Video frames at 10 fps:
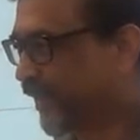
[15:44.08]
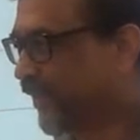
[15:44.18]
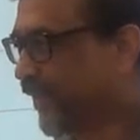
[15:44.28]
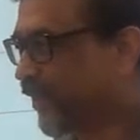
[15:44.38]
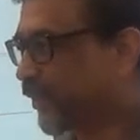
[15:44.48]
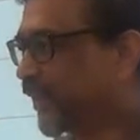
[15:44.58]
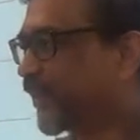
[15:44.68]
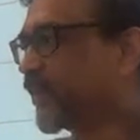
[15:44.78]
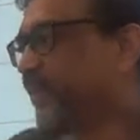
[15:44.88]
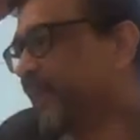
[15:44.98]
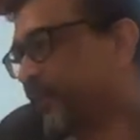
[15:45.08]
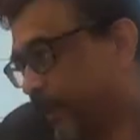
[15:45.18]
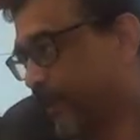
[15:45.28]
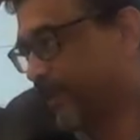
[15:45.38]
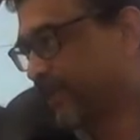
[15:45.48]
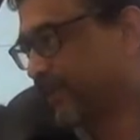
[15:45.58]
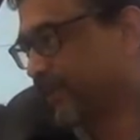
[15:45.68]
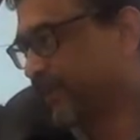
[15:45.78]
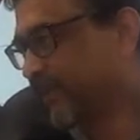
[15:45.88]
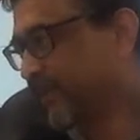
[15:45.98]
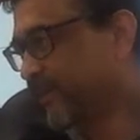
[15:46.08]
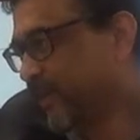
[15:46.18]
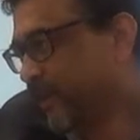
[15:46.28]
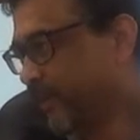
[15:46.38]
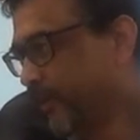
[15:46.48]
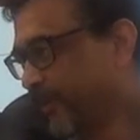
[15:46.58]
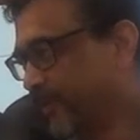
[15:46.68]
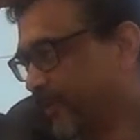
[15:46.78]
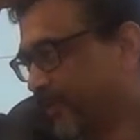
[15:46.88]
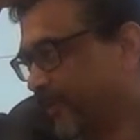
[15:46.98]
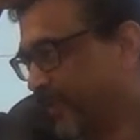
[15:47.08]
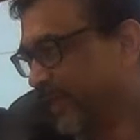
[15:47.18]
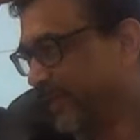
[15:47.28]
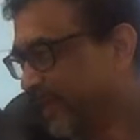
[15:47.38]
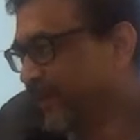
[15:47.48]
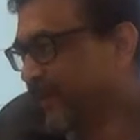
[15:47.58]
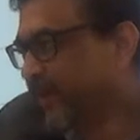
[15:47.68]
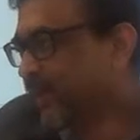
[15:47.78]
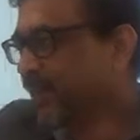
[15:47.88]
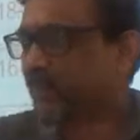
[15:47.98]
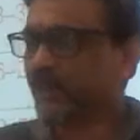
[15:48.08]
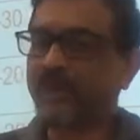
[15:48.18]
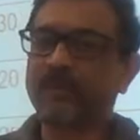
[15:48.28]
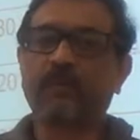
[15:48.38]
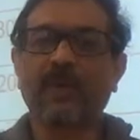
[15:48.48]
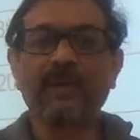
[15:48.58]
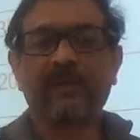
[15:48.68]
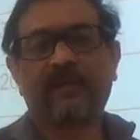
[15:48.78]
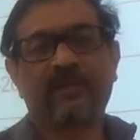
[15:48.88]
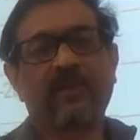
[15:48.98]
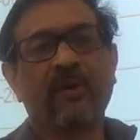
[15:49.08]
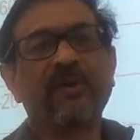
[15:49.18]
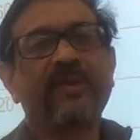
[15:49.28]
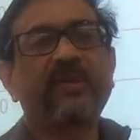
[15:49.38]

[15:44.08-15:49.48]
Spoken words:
right? So that is central nervous system, brain, right? So that's why it is called